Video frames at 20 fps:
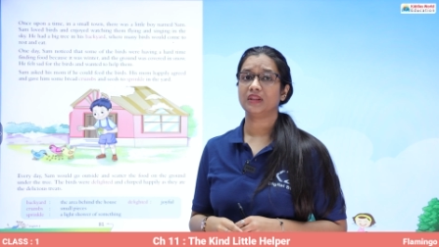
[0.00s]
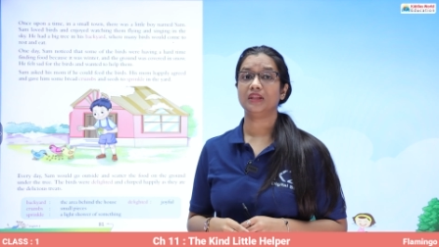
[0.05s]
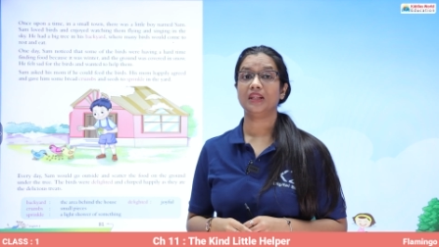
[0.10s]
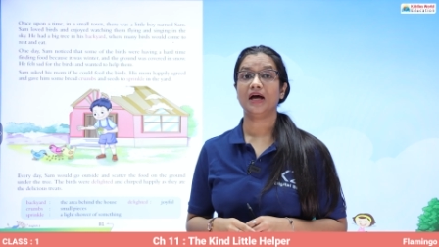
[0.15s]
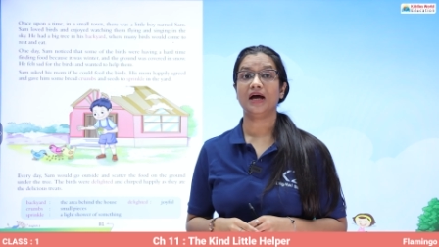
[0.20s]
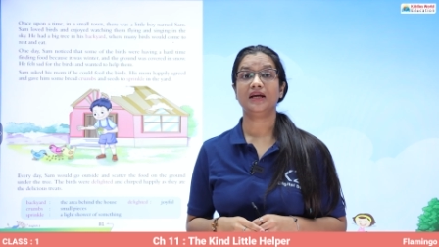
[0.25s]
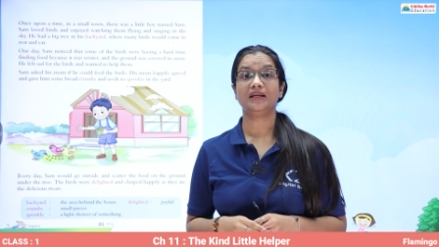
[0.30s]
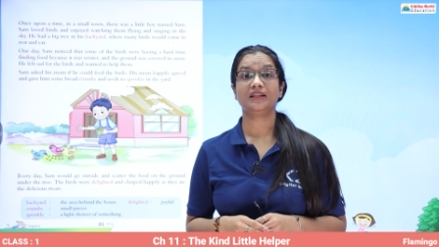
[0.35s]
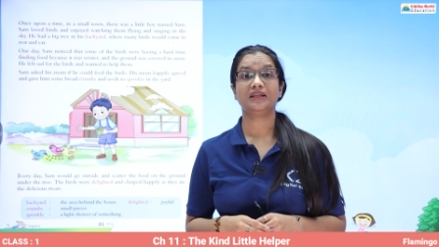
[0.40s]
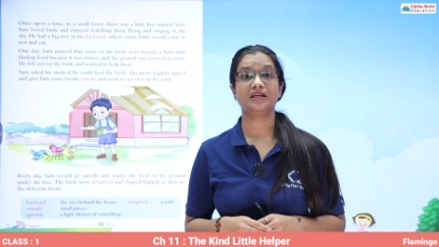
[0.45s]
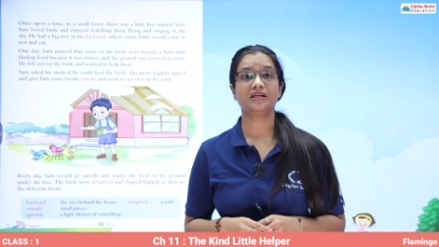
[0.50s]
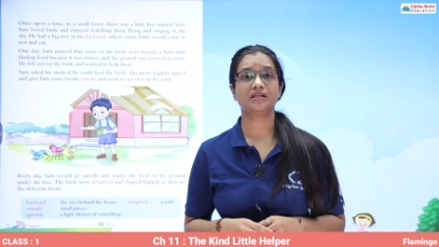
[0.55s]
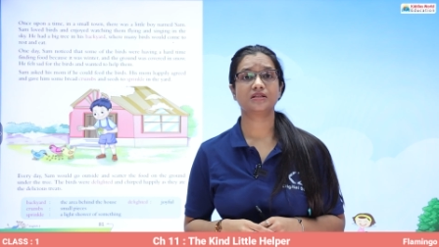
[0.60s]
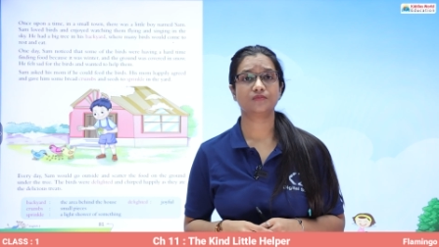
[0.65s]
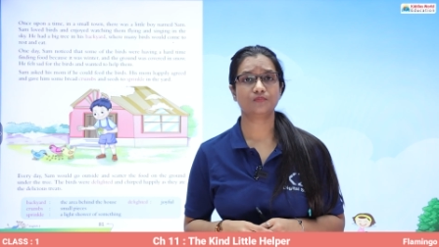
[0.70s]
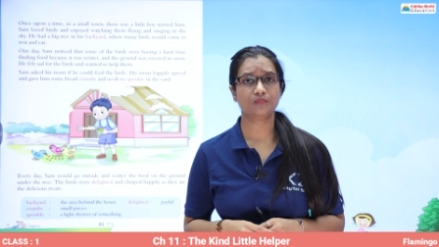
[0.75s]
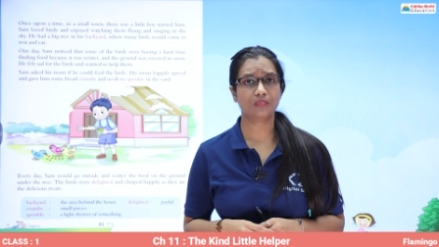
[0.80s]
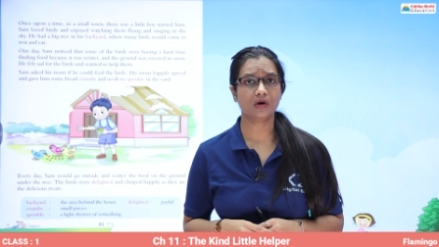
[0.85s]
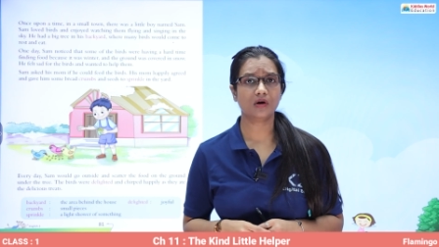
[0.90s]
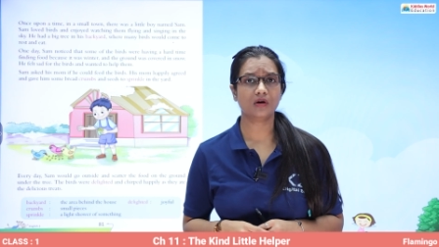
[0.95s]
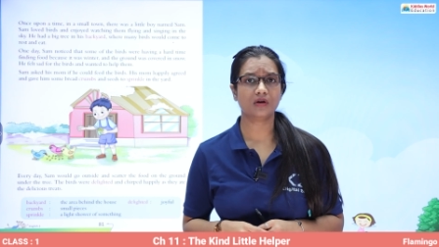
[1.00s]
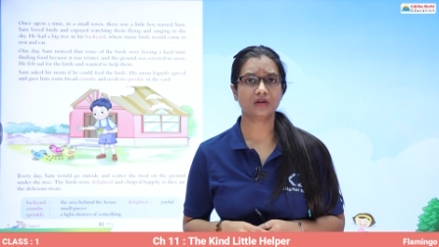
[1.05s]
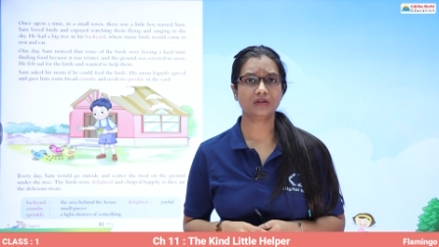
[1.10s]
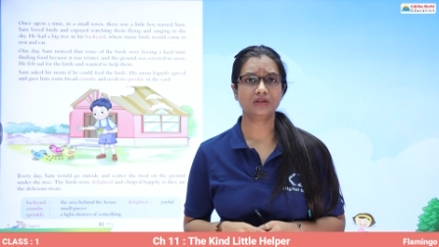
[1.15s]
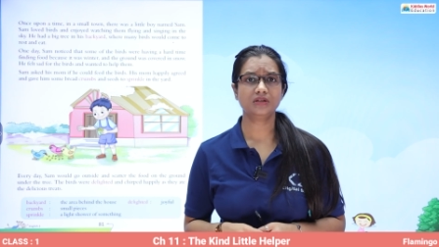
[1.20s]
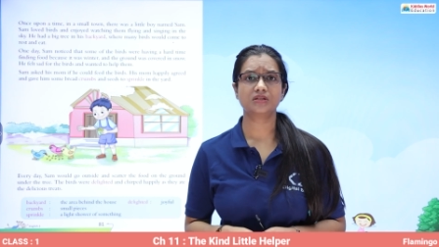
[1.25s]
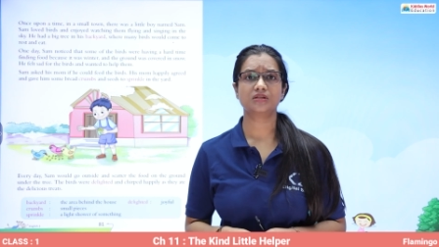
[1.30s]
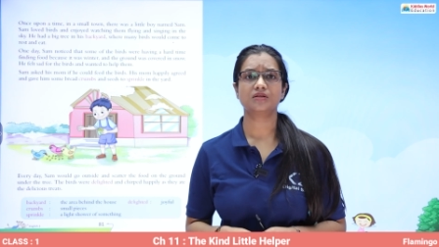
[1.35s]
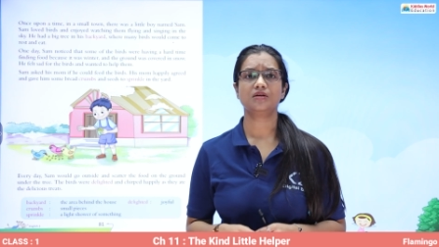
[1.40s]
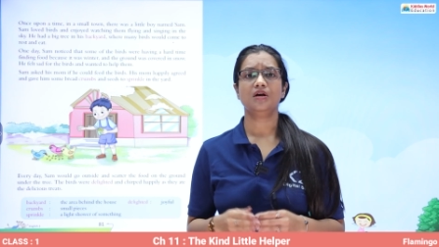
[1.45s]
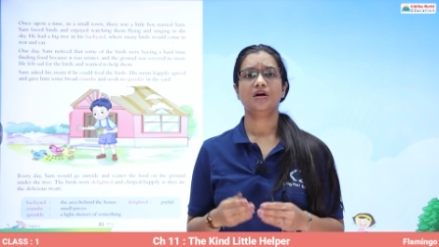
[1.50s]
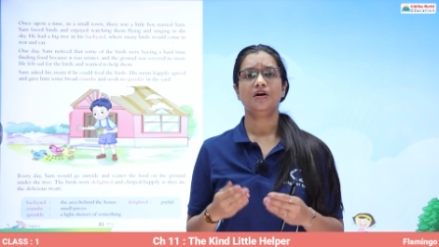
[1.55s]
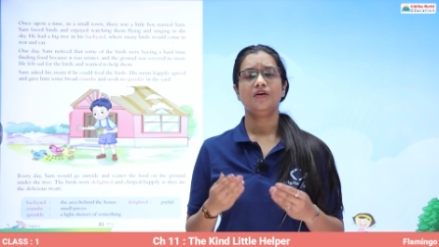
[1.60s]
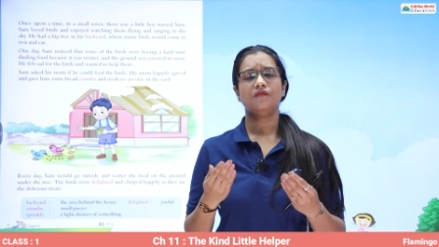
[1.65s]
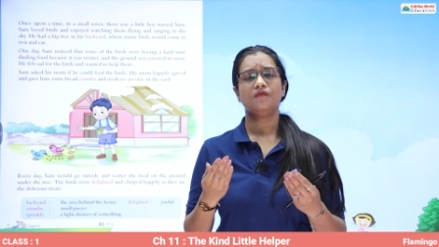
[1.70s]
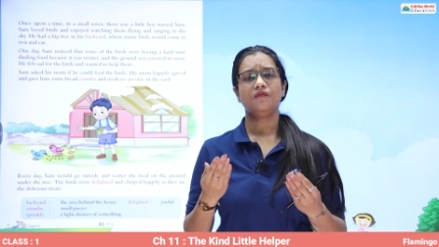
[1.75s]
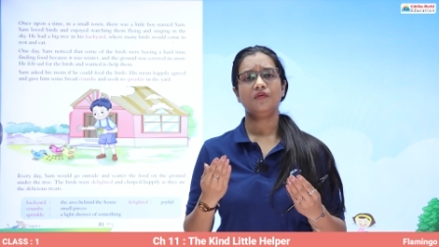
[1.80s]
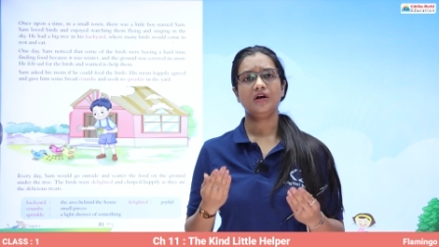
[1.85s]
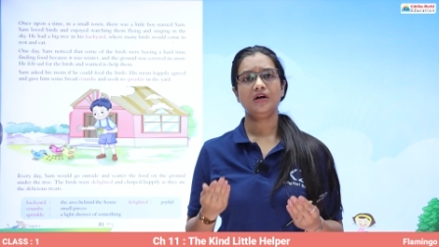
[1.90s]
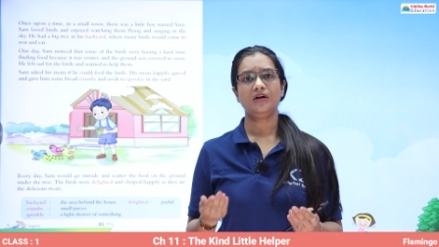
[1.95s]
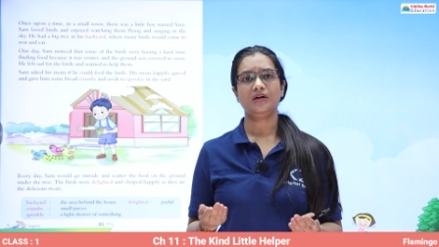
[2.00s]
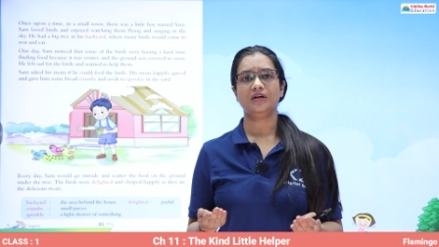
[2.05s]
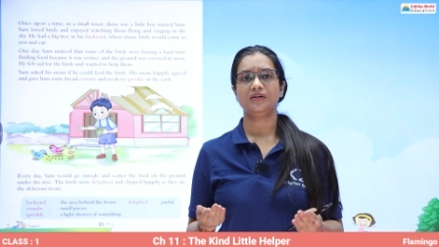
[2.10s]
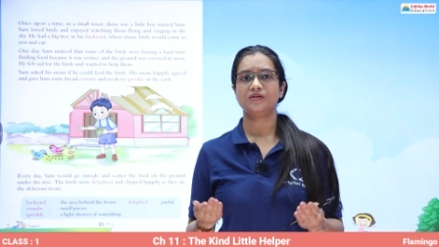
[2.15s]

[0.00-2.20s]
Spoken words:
that these birds were